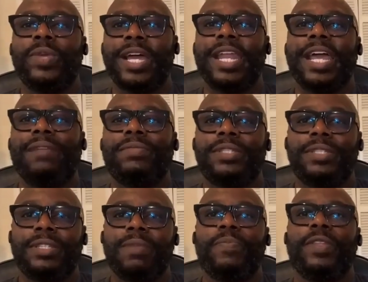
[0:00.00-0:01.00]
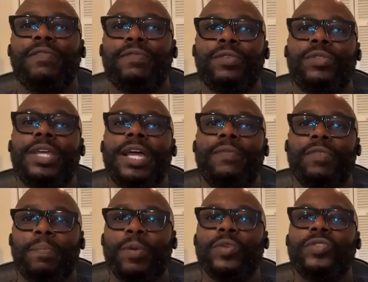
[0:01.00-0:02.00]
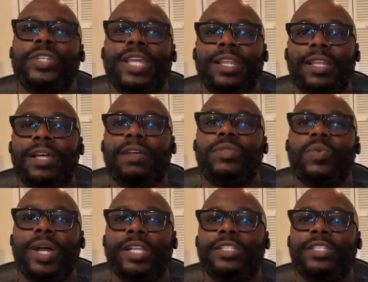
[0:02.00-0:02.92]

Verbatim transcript: we got to have something for the, the person that loves